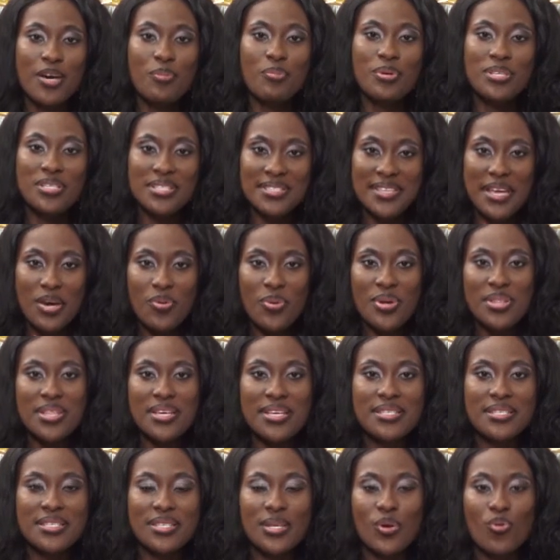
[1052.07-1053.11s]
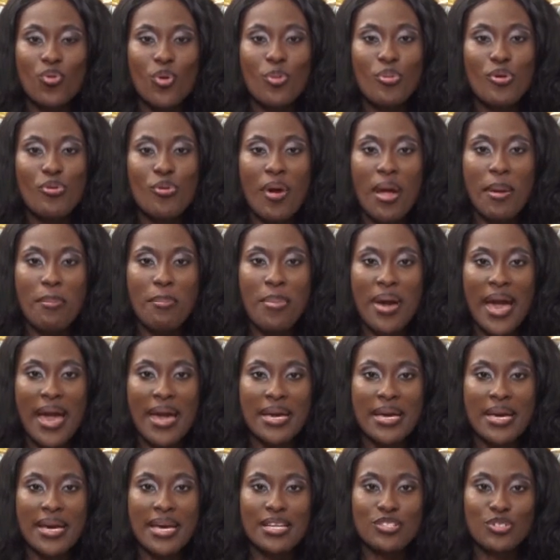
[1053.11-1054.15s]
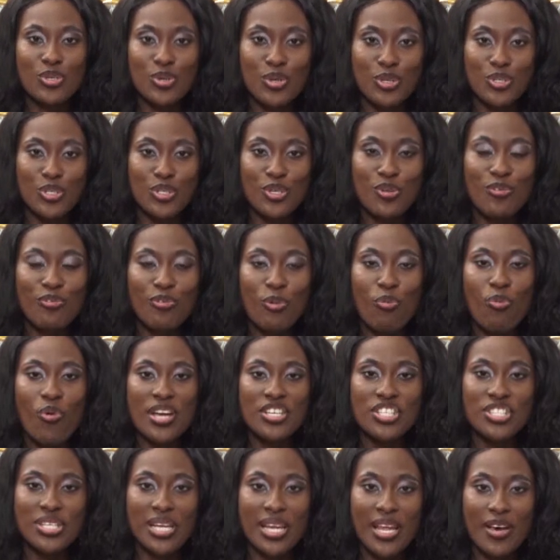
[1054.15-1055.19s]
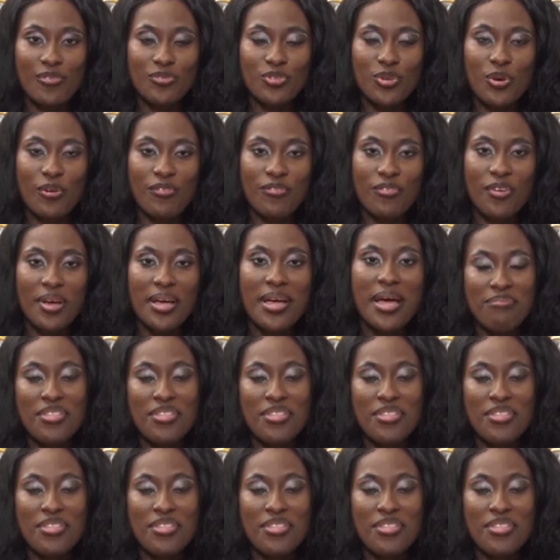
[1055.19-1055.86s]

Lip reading: But stay with us. We'll be right back to continue from where she left off.